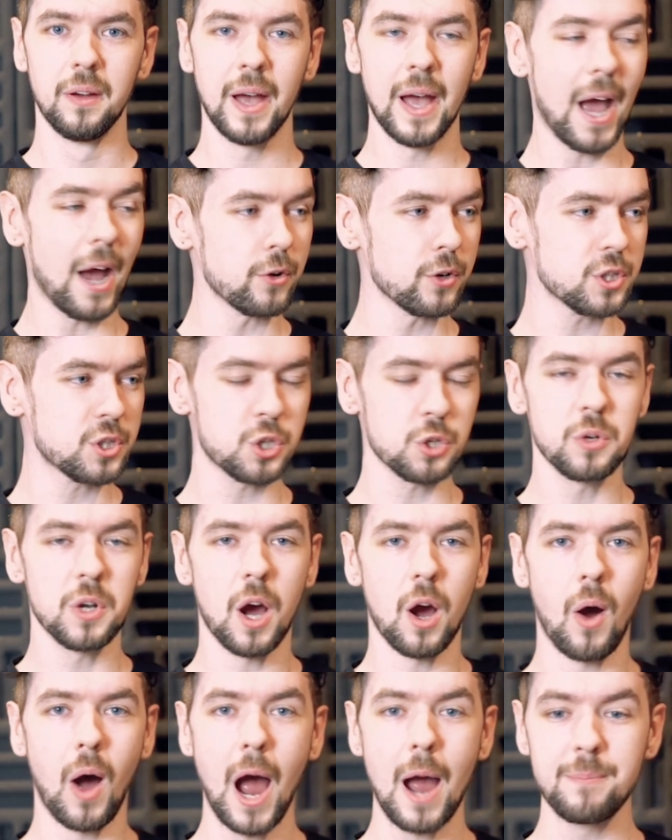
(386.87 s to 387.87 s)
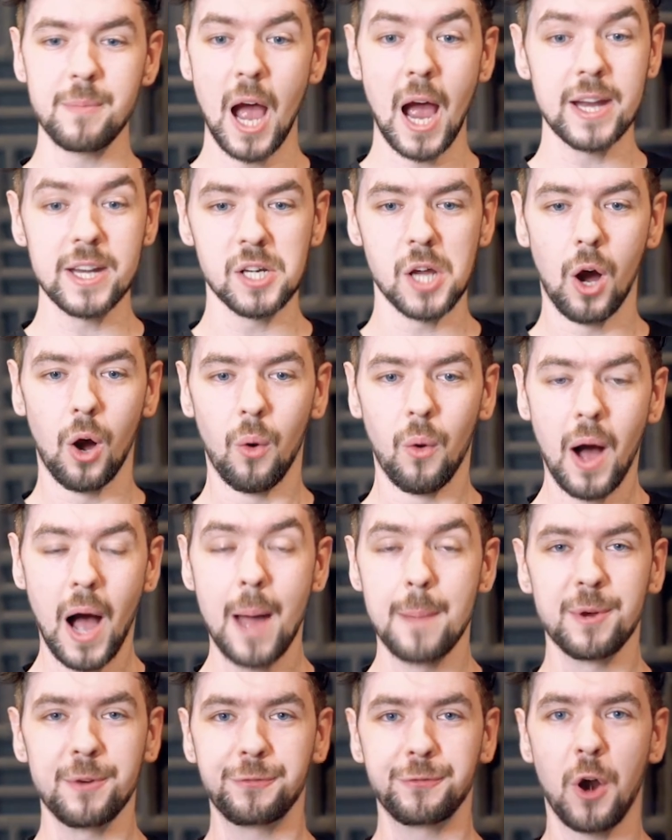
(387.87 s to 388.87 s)
How did you know? I'm- I know.
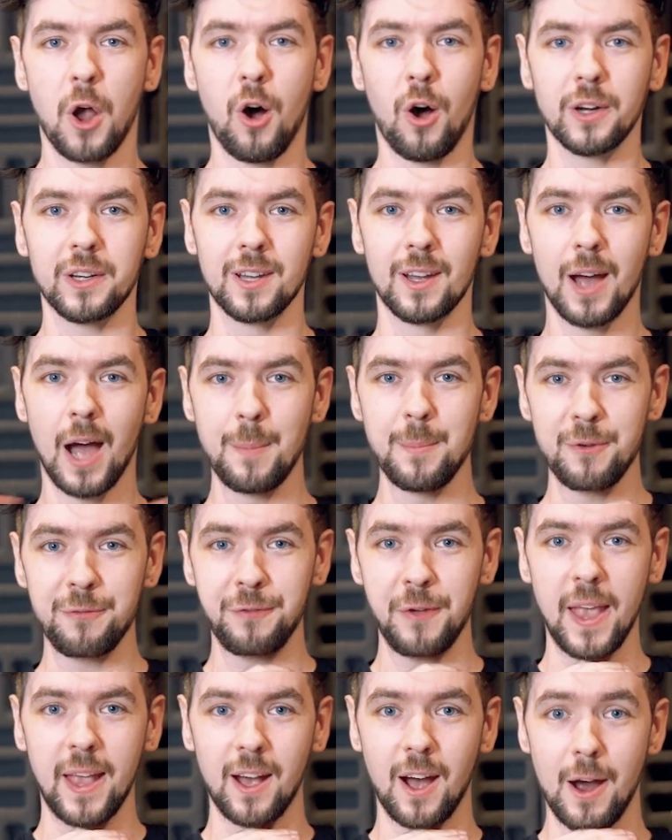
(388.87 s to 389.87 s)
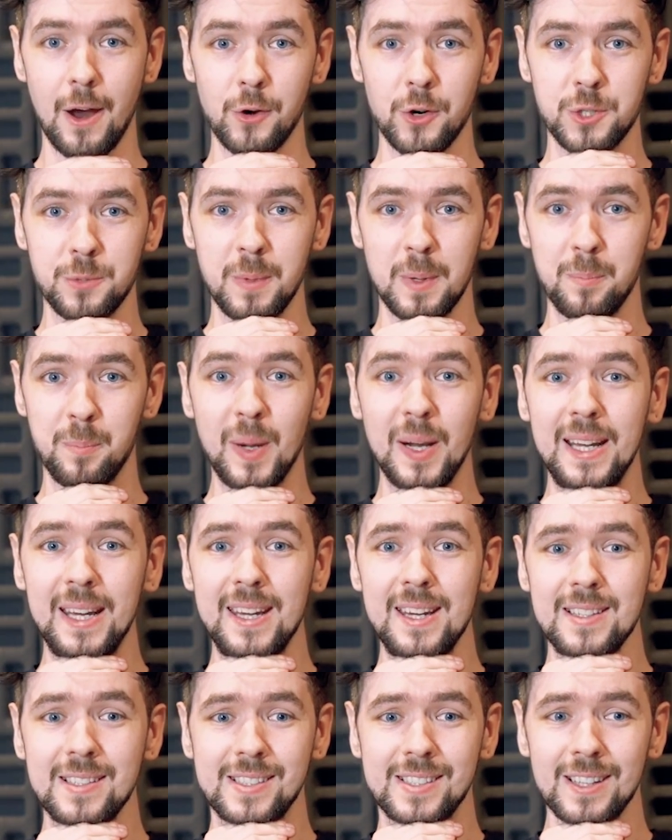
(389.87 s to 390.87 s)
I'm a fraud. I'm a fake Irishman.
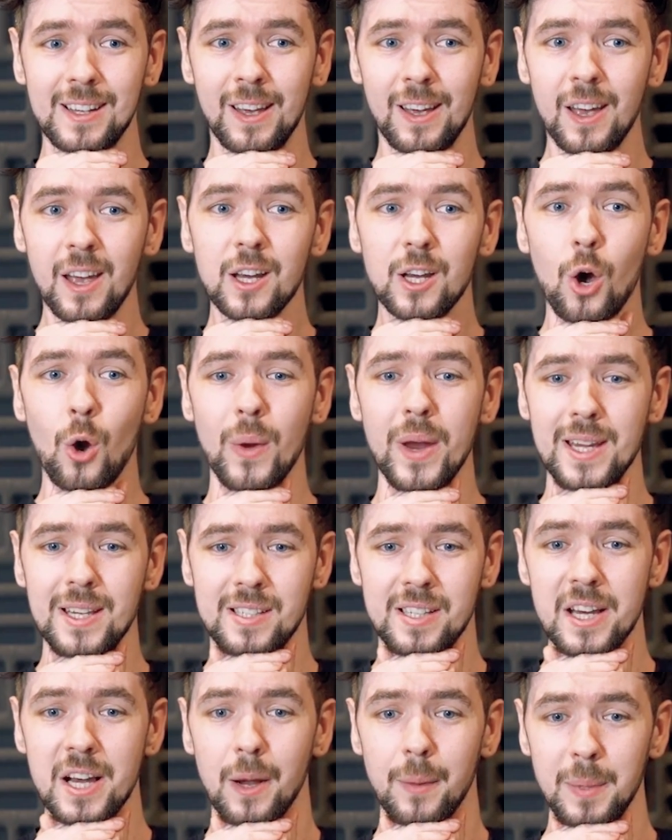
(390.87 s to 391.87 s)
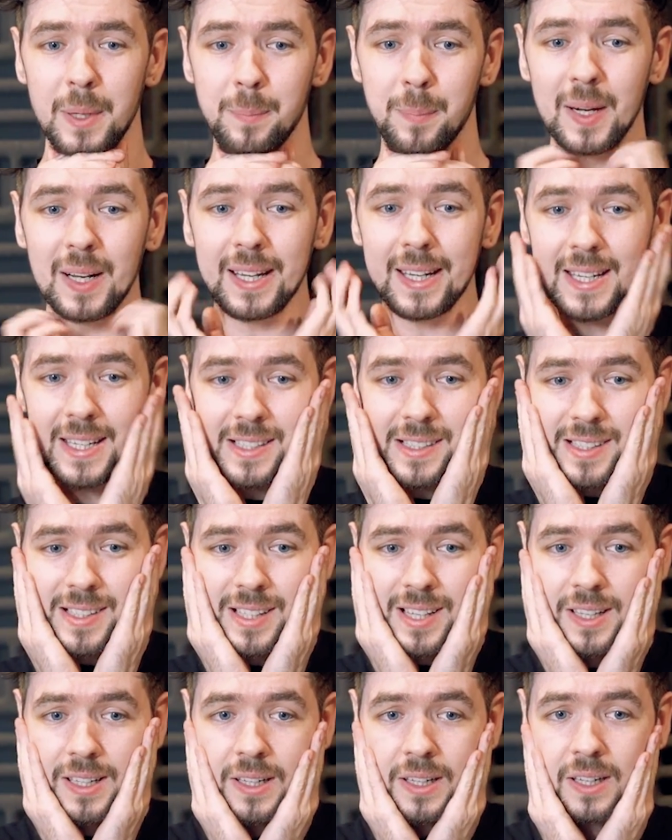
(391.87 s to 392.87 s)
Please. Go easy on me, please.